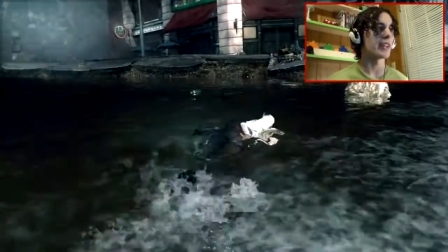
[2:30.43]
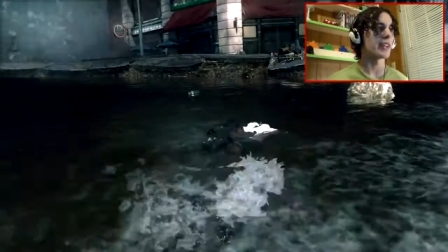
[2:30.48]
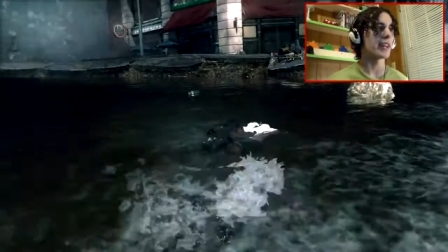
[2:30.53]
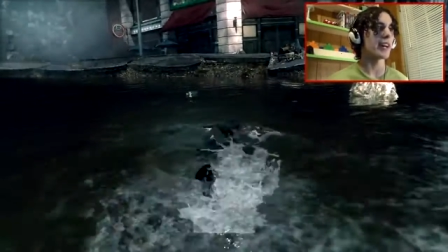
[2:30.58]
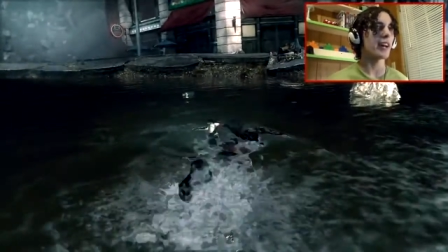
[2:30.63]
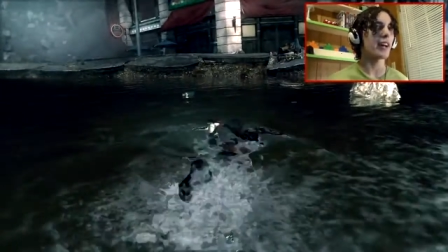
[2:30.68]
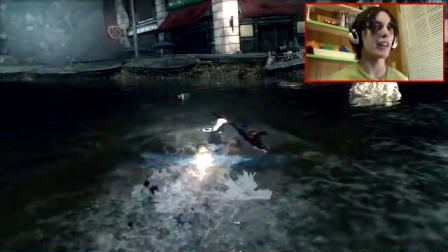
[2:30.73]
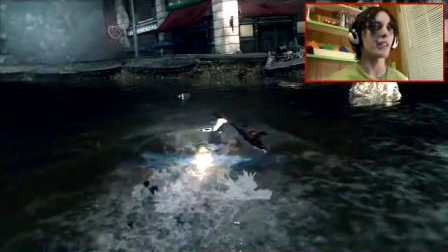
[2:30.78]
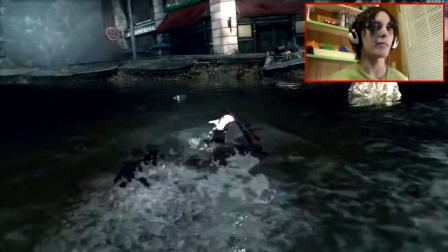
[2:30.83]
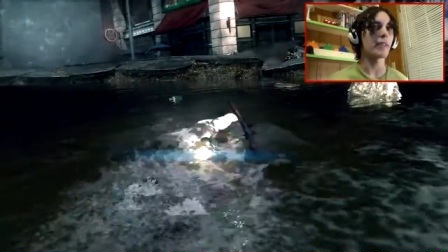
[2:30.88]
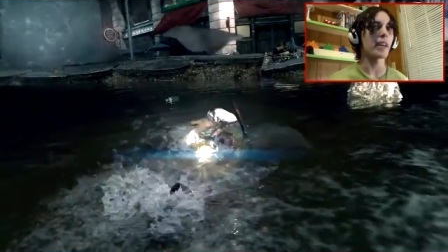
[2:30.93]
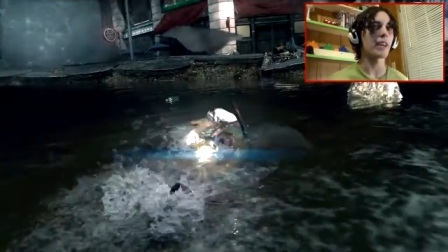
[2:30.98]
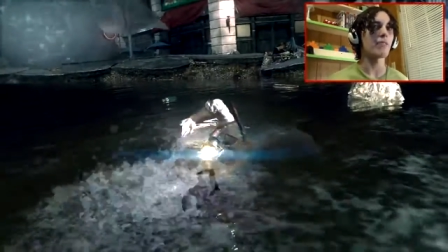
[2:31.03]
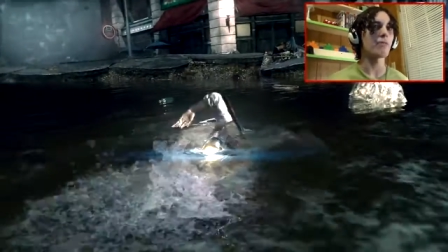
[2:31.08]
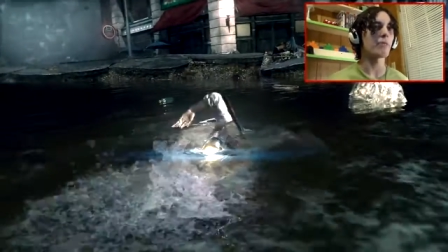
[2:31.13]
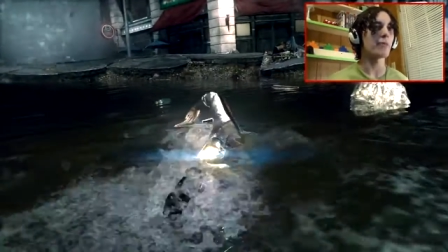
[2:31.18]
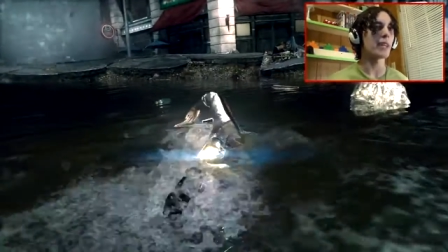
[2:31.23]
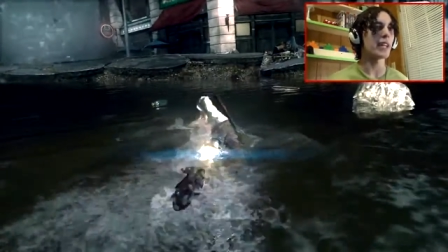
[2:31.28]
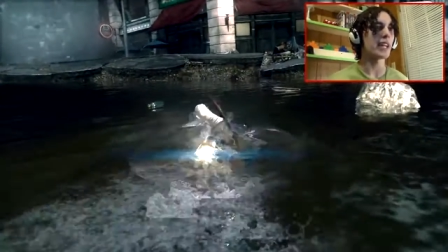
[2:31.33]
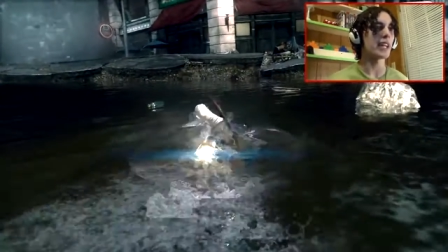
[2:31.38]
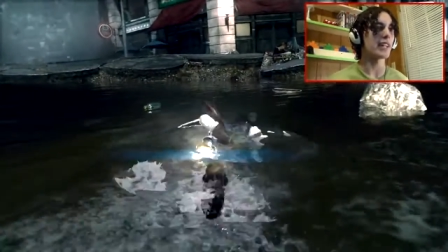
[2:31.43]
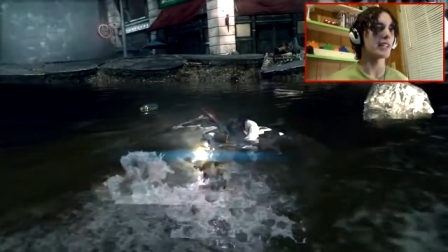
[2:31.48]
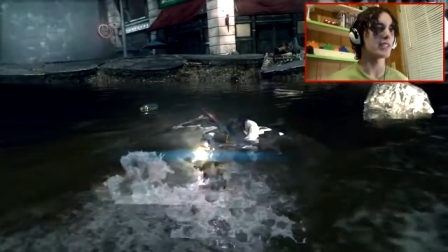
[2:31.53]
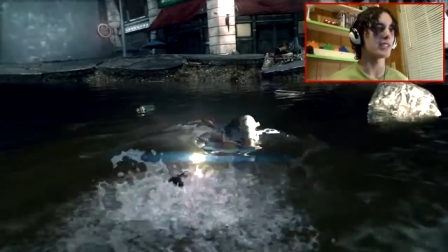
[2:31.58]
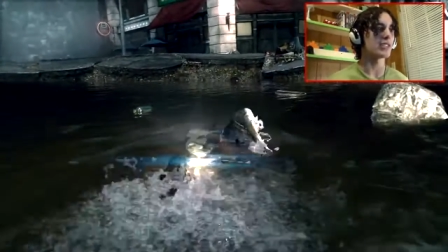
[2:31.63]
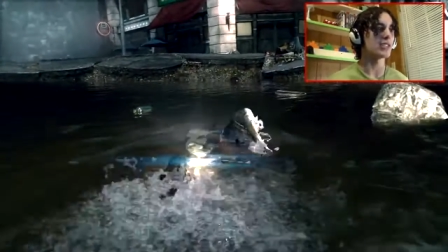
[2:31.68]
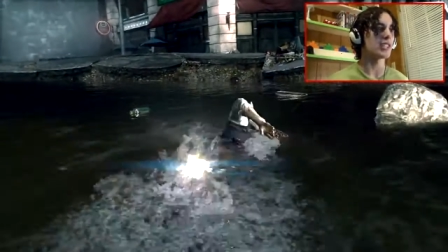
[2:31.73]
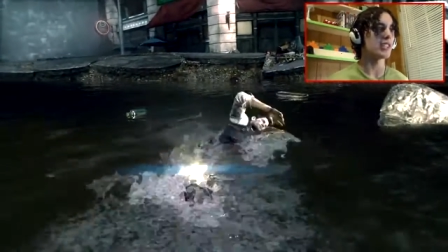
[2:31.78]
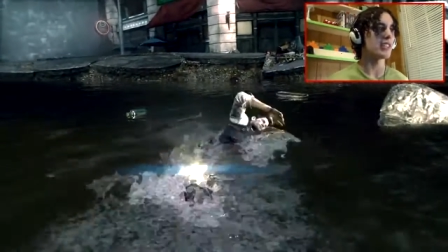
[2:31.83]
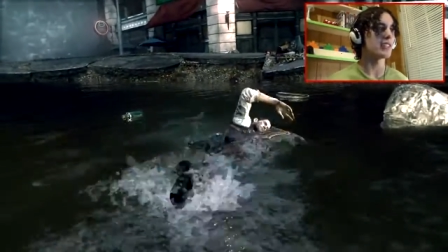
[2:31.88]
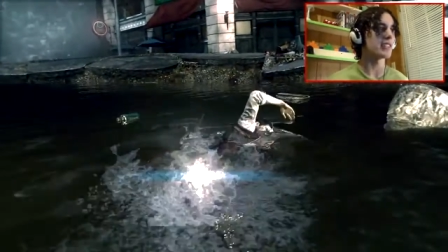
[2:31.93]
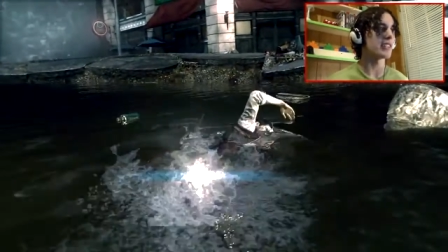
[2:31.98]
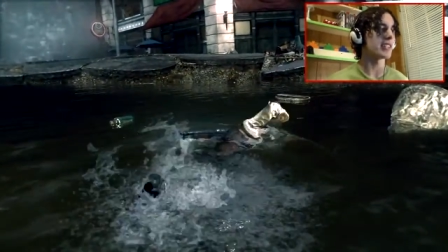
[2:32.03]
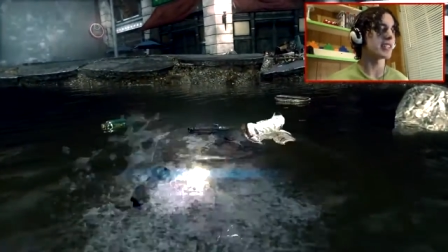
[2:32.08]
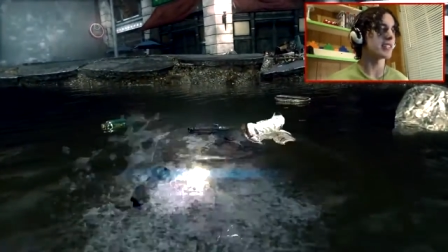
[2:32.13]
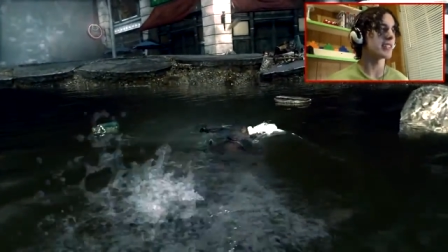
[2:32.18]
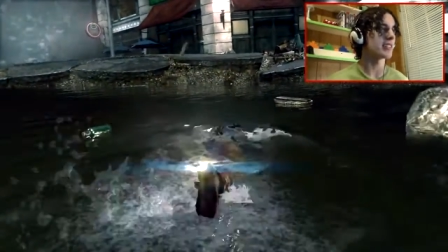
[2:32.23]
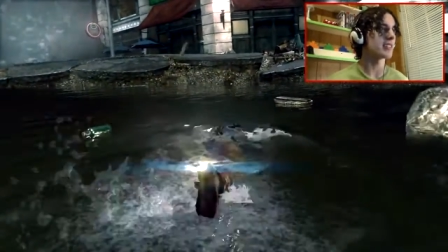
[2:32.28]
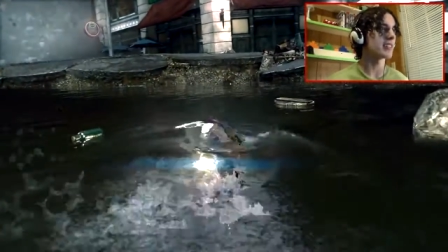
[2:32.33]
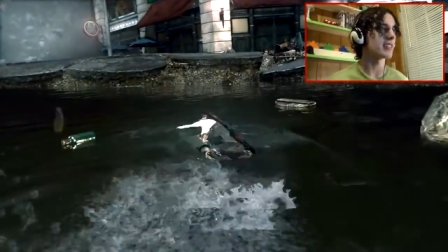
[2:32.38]
God, FPS,
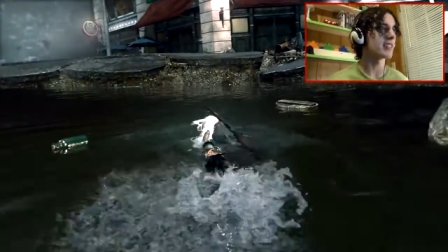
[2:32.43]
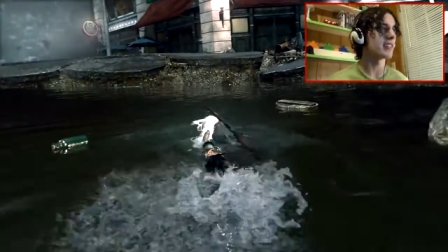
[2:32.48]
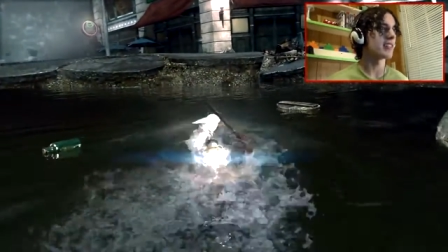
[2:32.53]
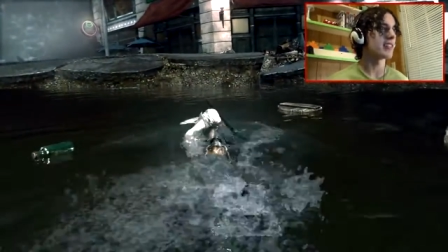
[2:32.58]
Jesus.